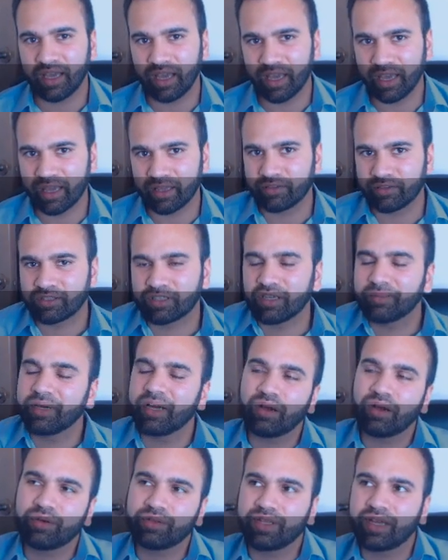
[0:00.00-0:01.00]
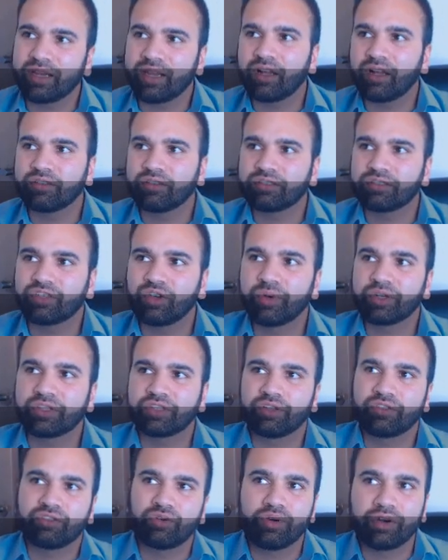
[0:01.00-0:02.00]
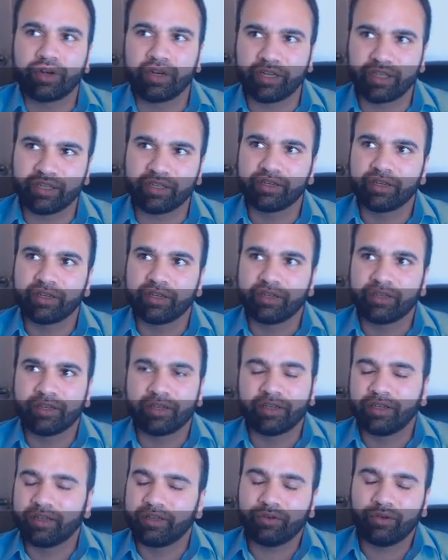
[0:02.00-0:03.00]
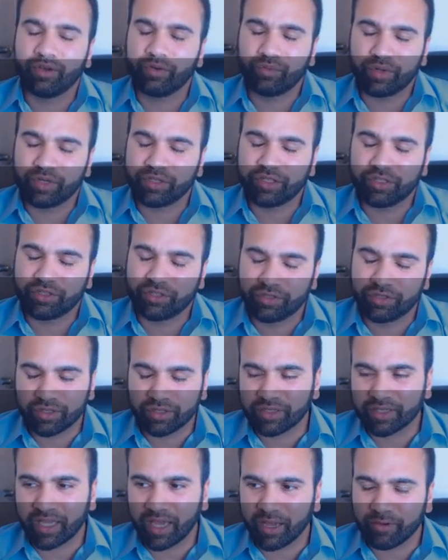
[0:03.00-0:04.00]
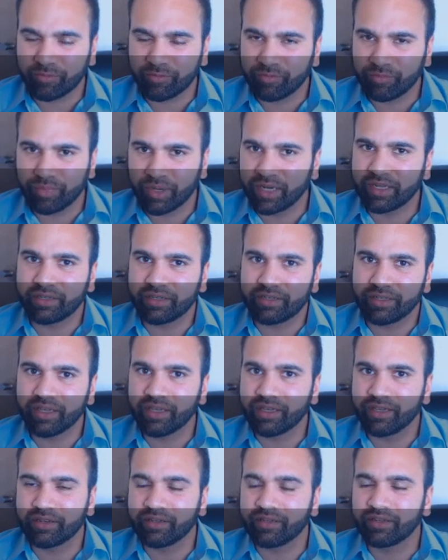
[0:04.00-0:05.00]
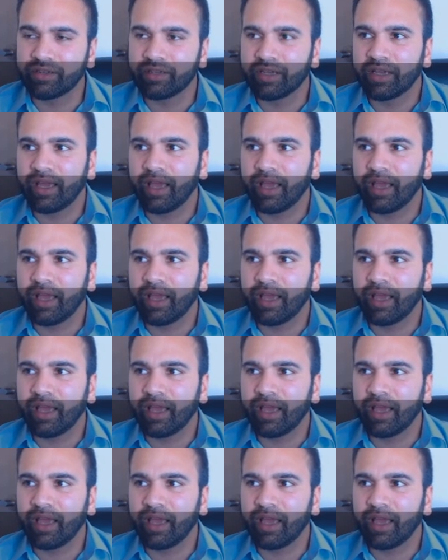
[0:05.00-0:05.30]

And somehow that held so much authority which it shouldn't have, but it did.